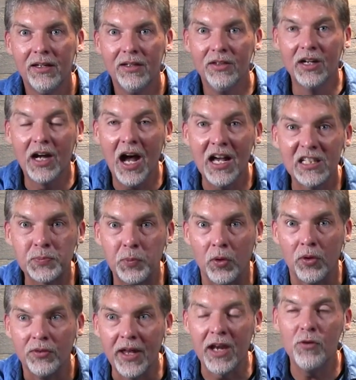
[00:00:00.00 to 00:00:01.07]
the
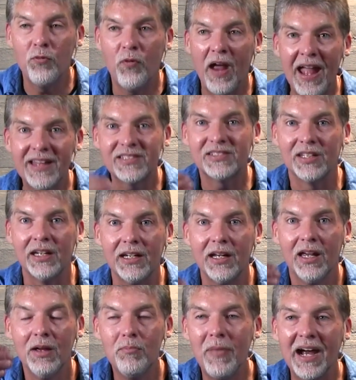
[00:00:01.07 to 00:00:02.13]
gospel, not advancing
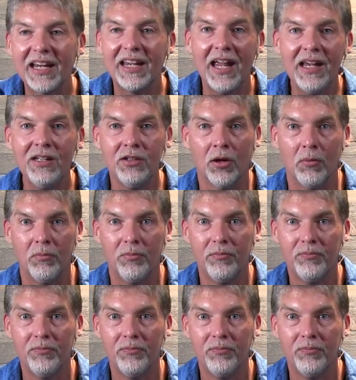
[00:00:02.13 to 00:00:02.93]
my kingdom.